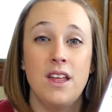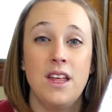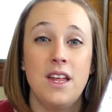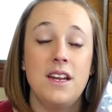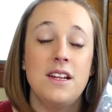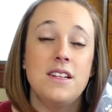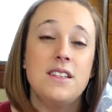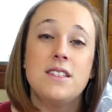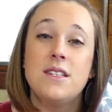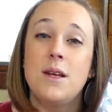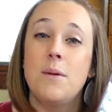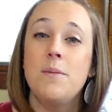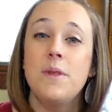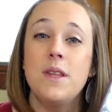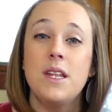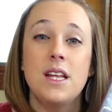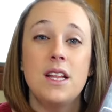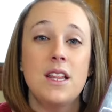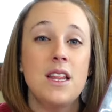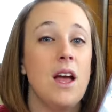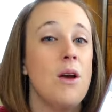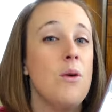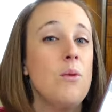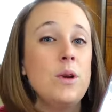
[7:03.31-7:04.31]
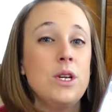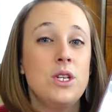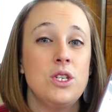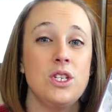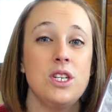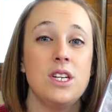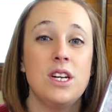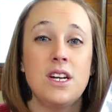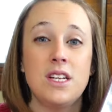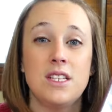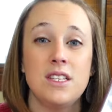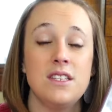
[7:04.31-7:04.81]
And it's something that we
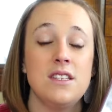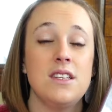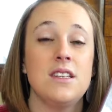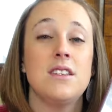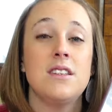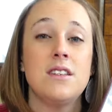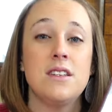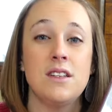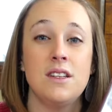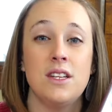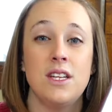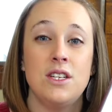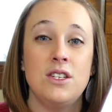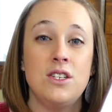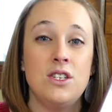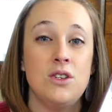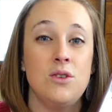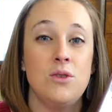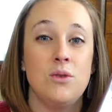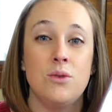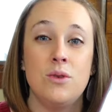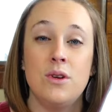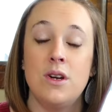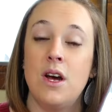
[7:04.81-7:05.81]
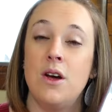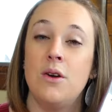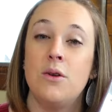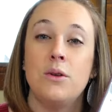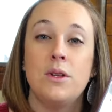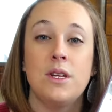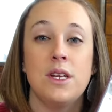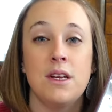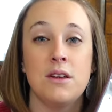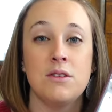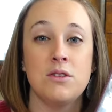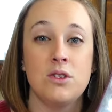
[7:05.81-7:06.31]
should consistently do, not
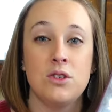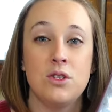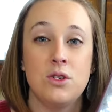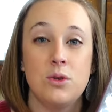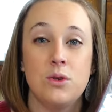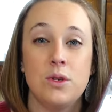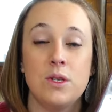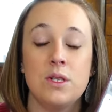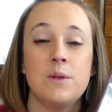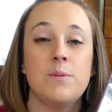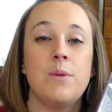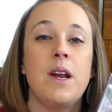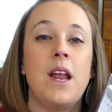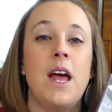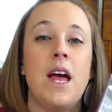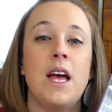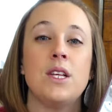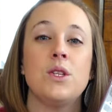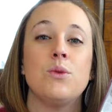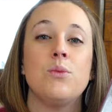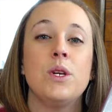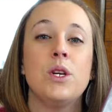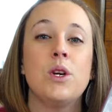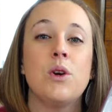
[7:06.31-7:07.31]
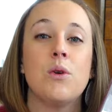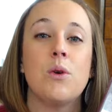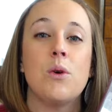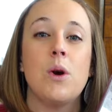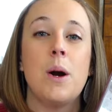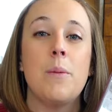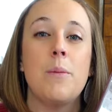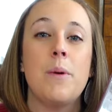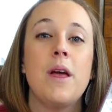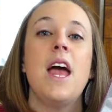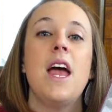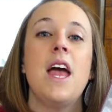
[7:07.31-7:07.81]
only as students, but as we grow
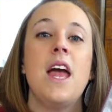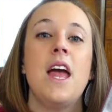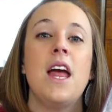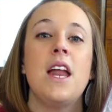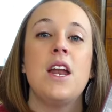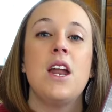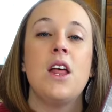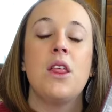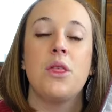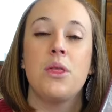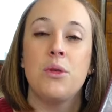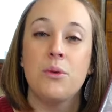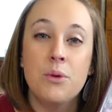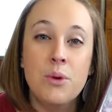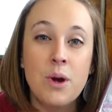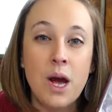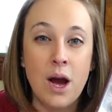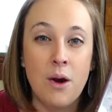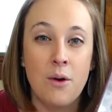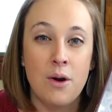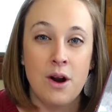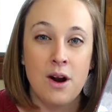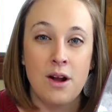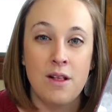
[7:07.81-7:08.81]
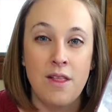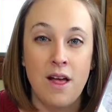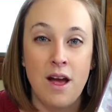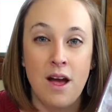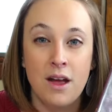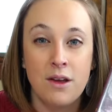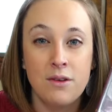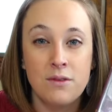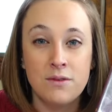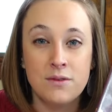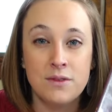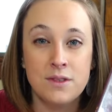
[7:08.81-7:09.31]
up and throughout our
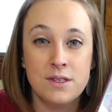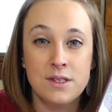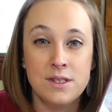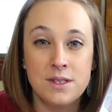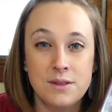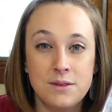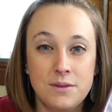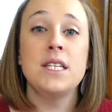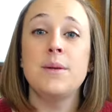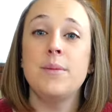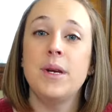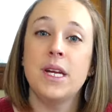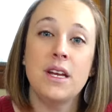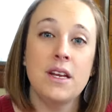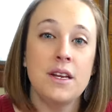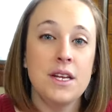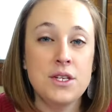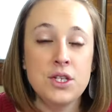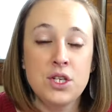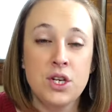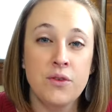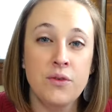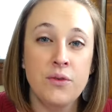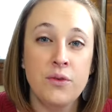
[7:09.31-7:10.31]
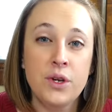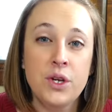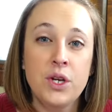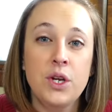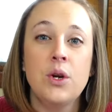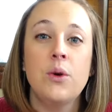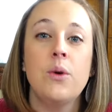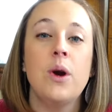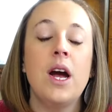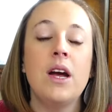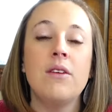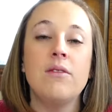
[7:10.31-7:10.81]
lives. And to make it easier for
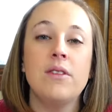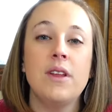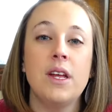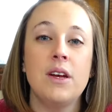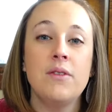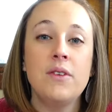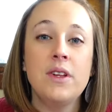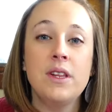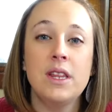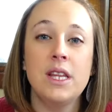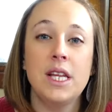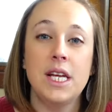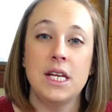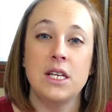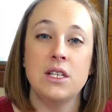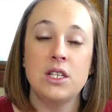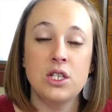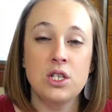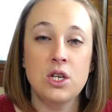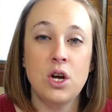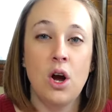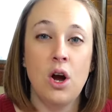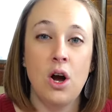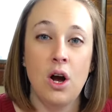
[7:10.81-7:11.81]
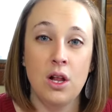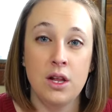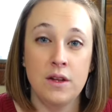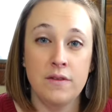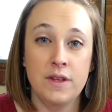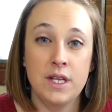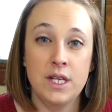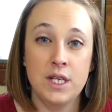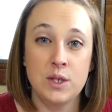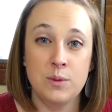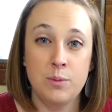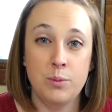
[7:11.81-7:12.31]
you, I've left links to all
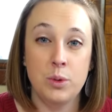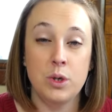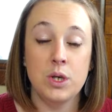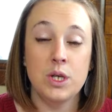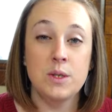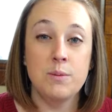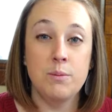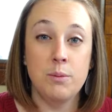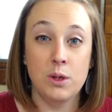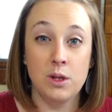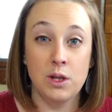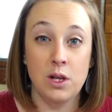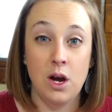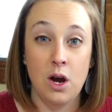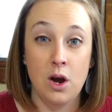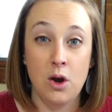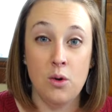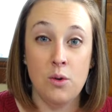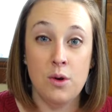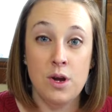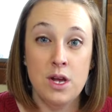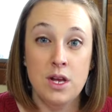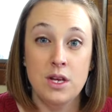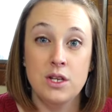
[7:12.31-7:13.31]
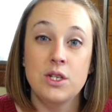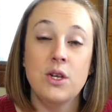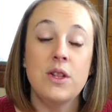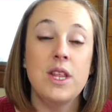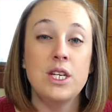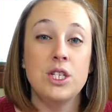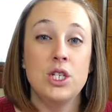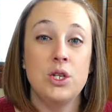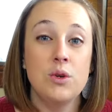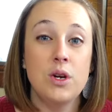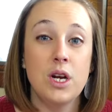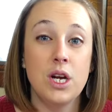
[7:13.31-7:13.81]
of these books below so
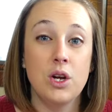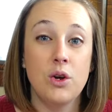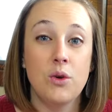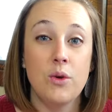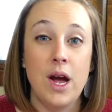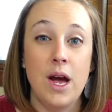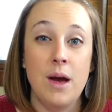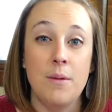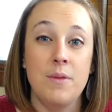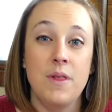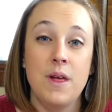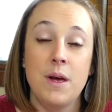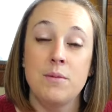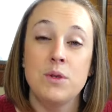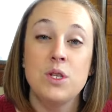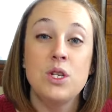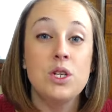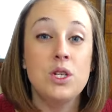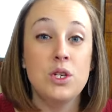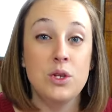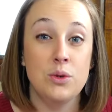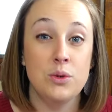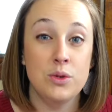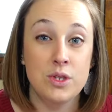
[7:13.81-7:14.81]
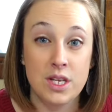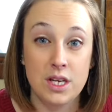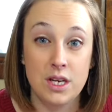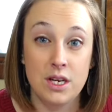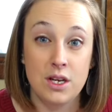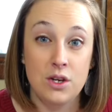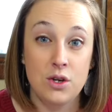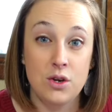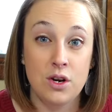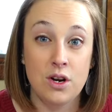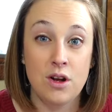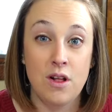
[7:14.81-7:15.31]
that you can grab them to use
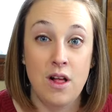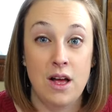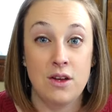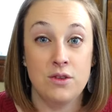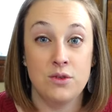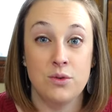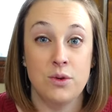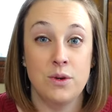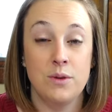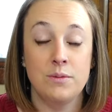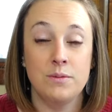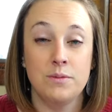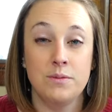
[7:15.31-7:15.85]
in your classroom.